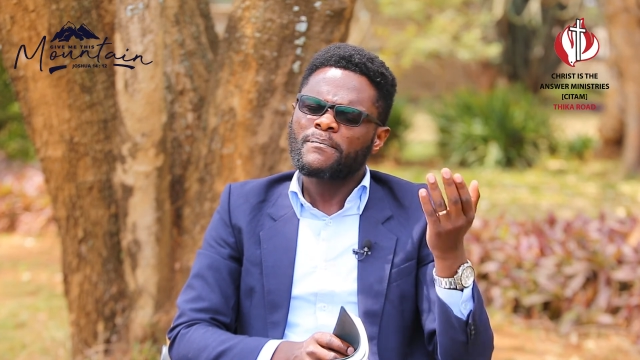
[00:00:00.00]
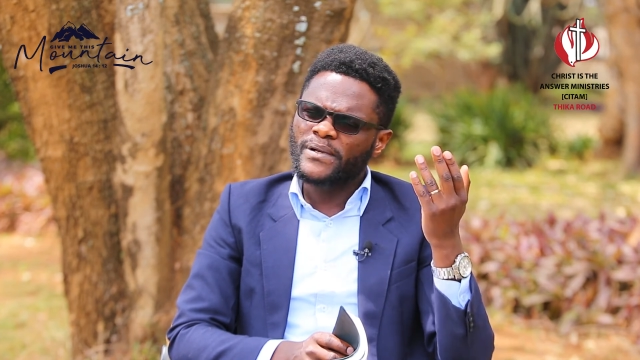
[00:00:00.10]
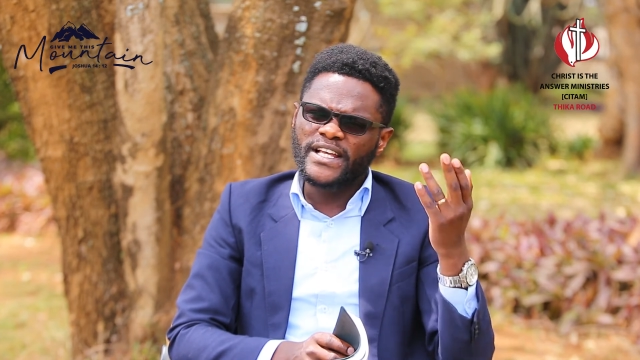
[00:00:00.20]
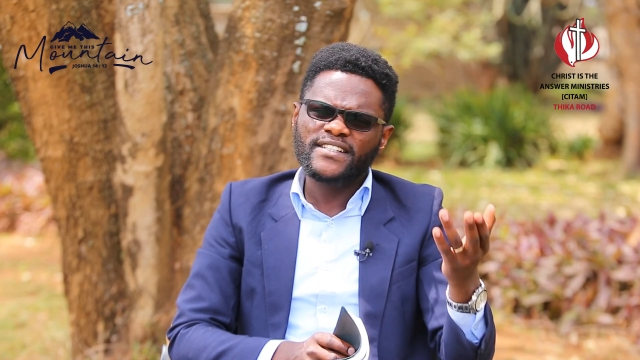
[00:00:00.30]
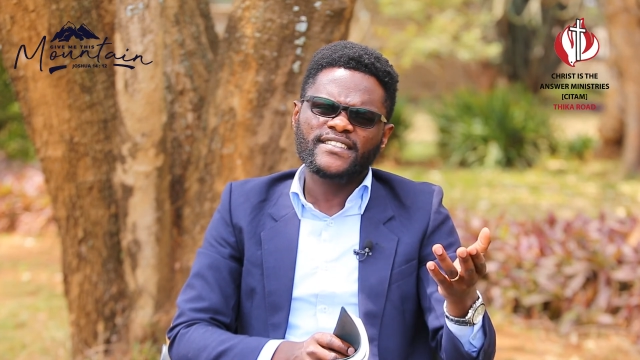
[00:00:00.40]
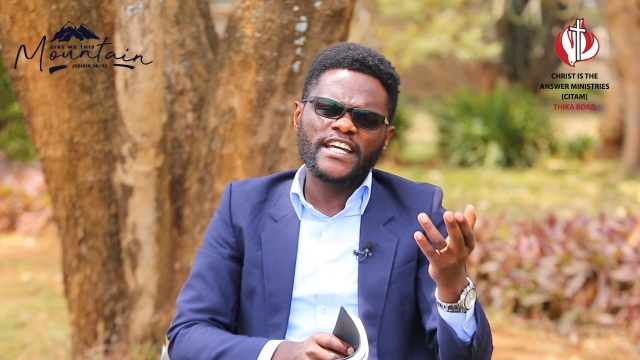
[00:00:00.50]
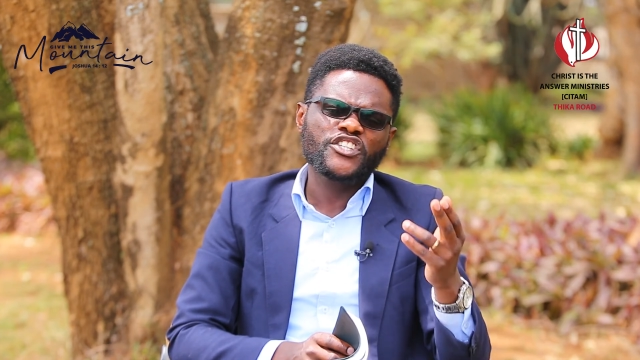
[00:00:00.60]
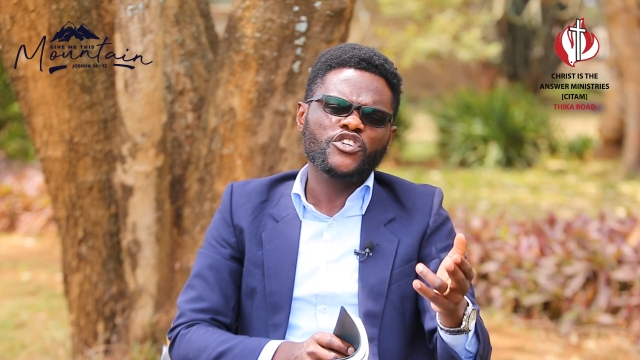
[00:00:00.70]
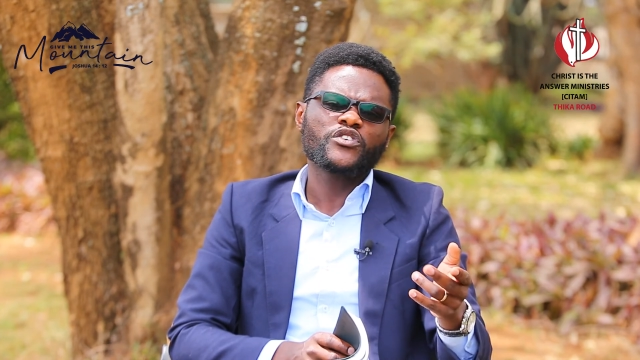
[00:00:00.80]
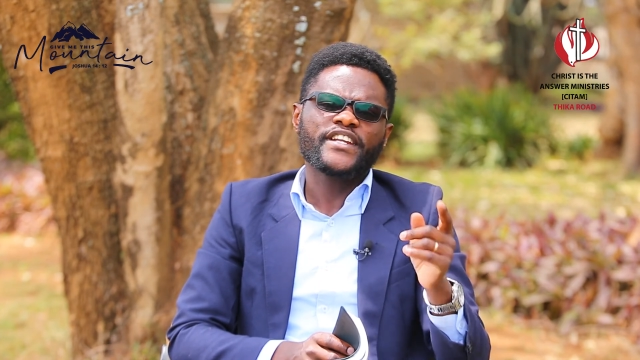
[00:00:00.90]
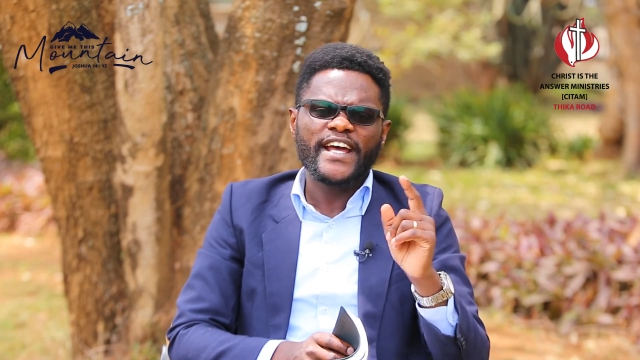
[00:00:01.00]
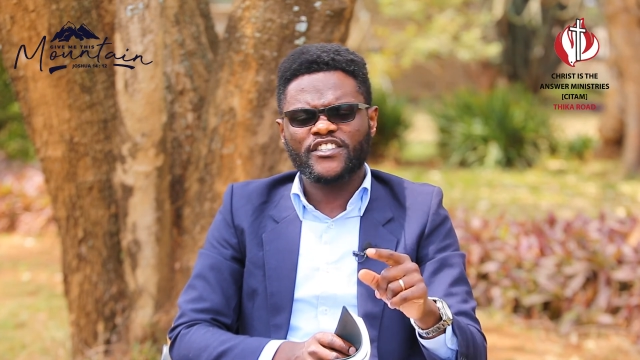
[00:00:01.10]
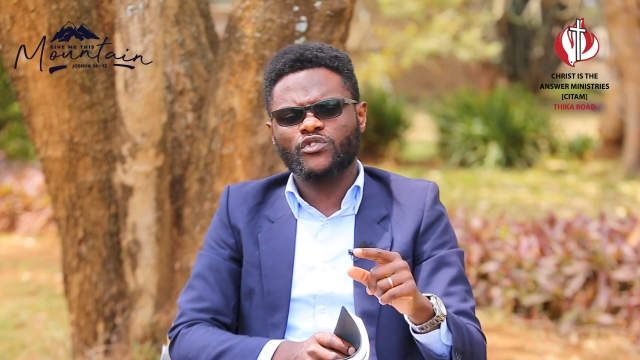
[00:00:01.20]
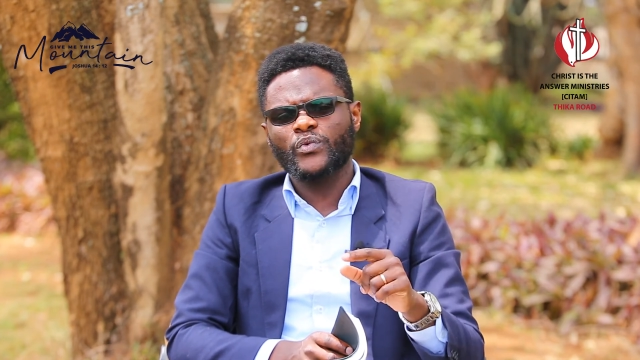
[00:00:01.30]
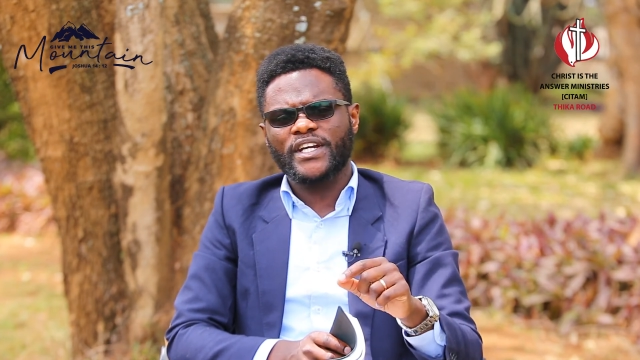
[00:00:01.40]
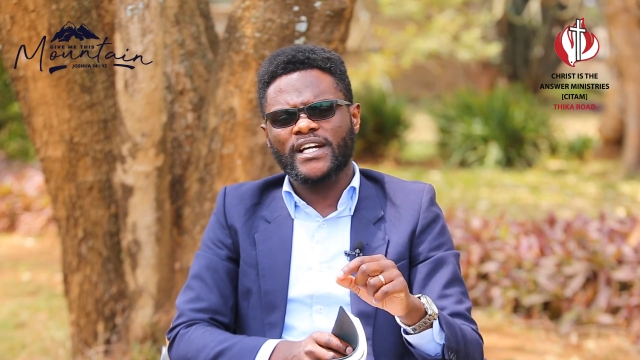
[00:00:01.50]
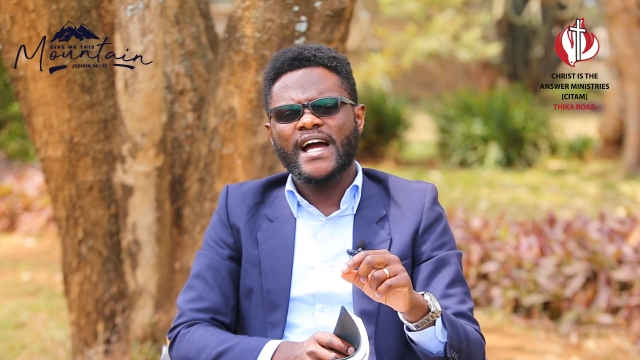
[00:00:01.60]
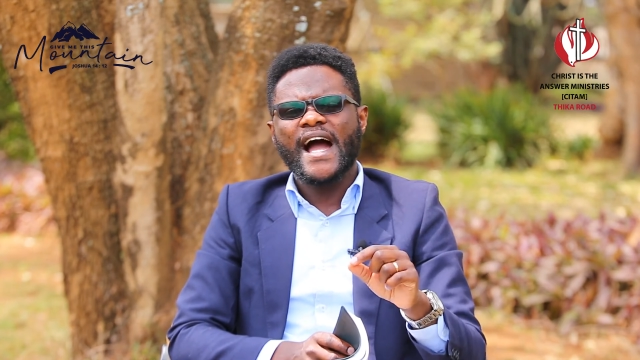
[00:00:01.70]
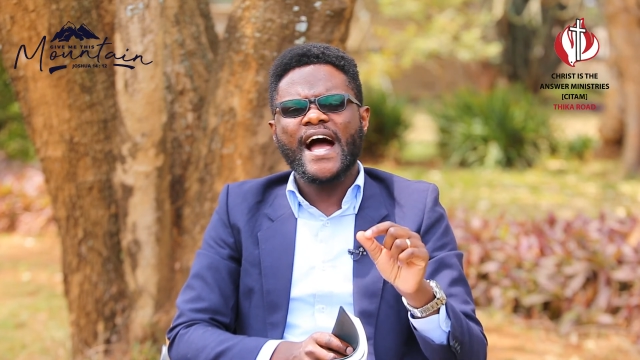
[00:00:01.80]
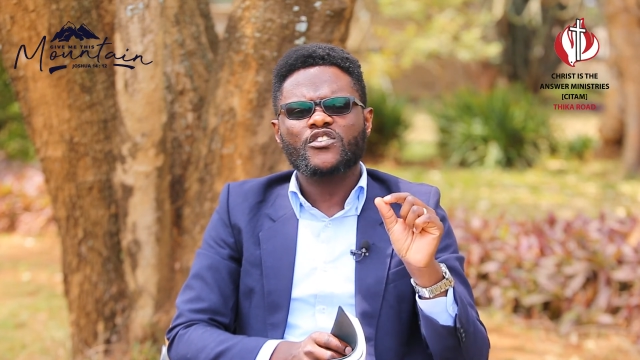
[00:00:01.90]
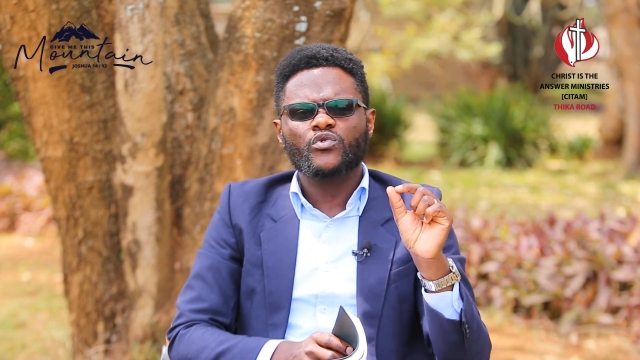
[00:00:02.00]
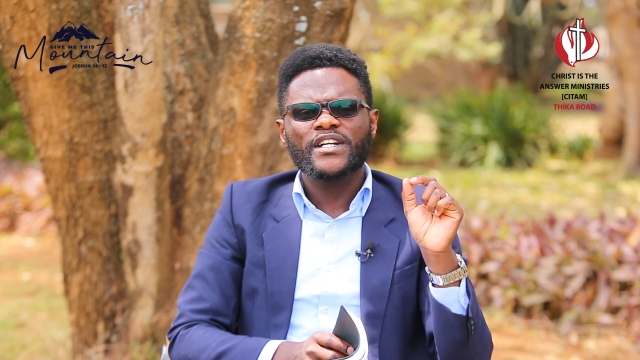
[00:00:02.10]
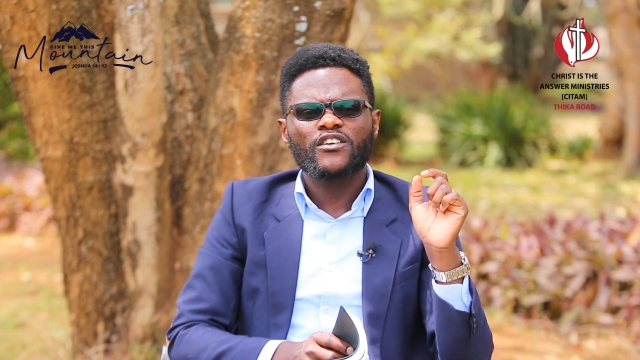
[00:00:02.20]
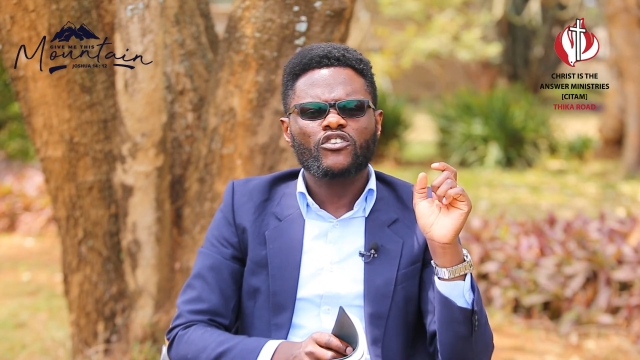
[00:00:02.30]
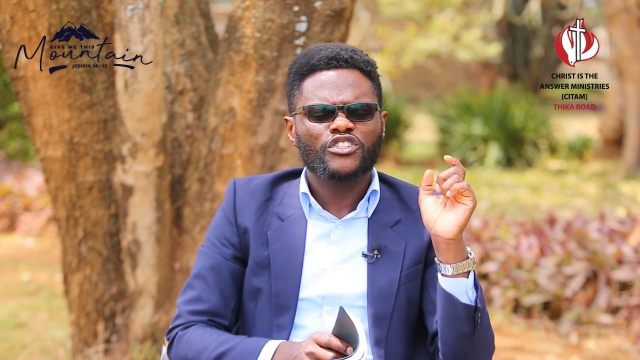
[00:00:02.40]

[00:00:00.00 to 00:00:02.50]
Please stay tuned next week as we